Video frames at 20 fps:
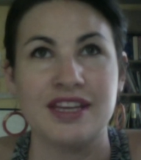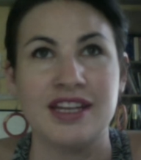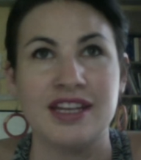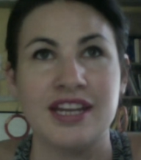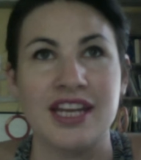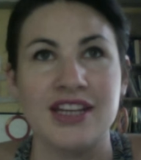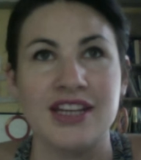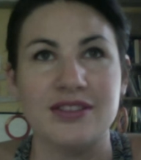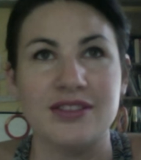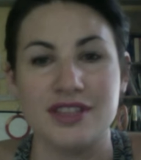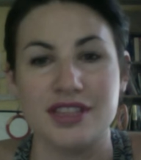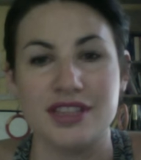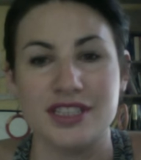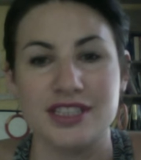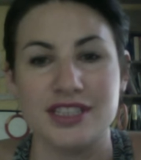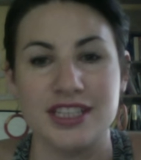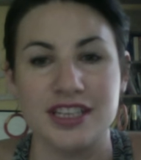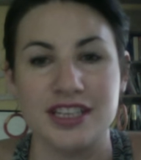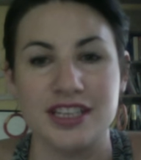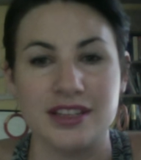nailed the
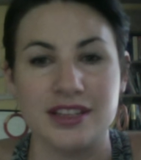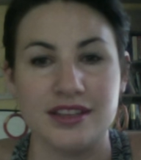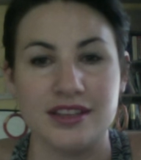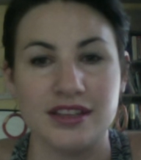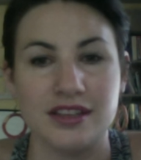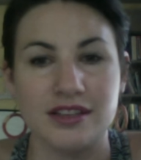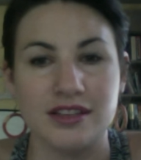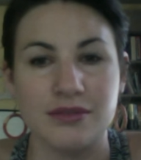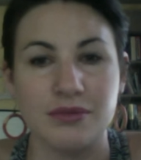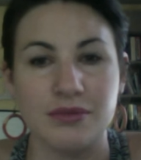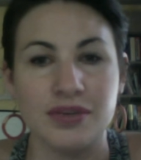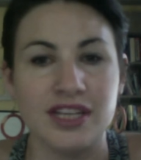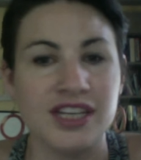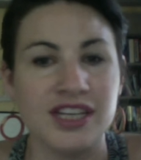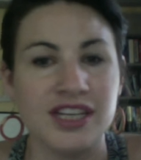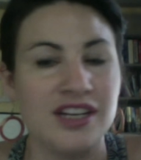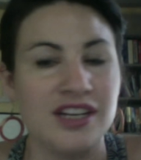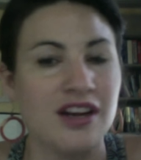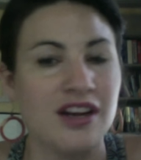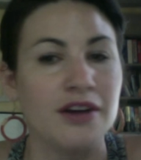team.
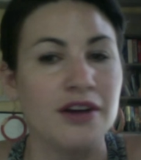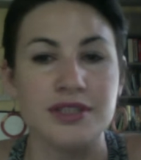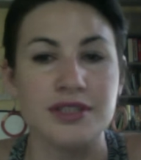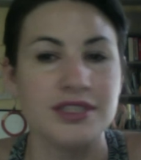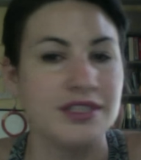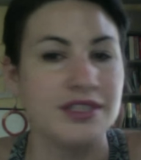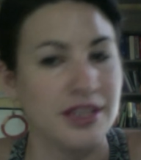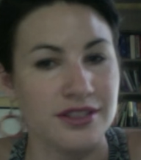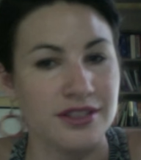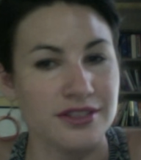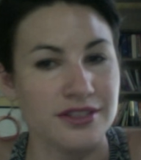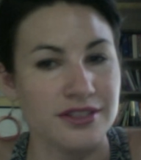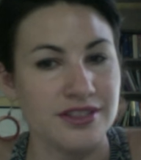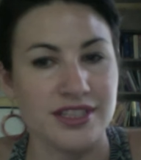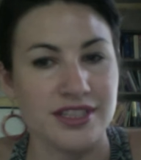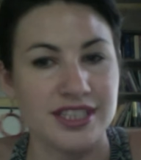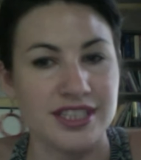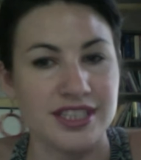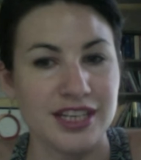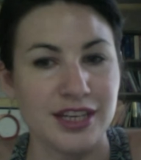Whedon always nails the
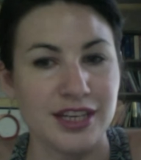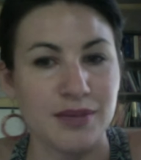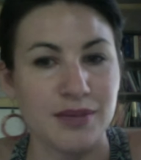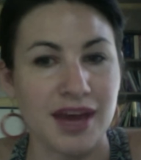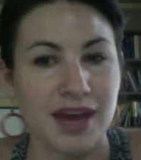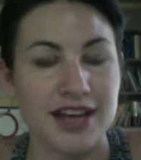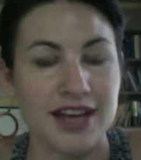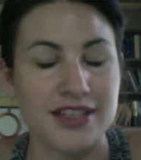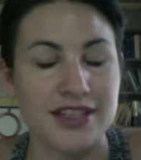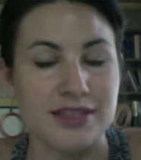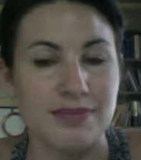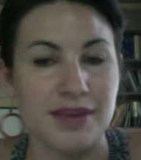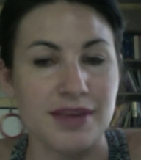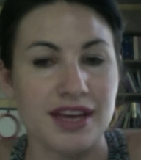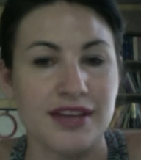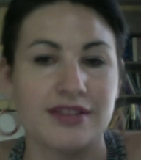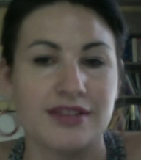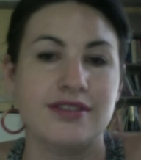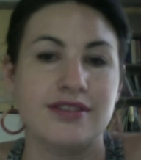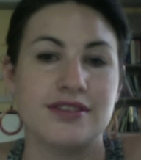team
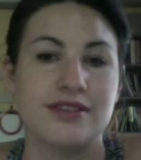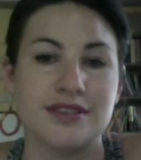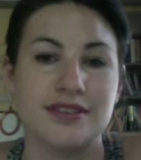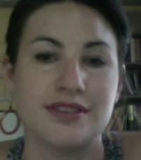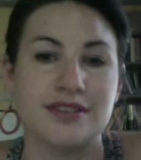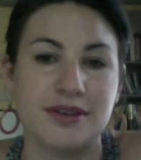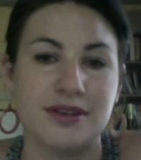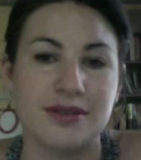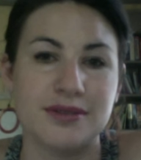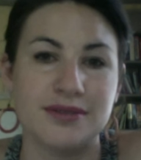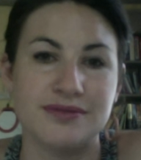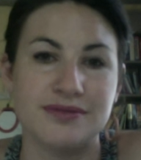aspect. So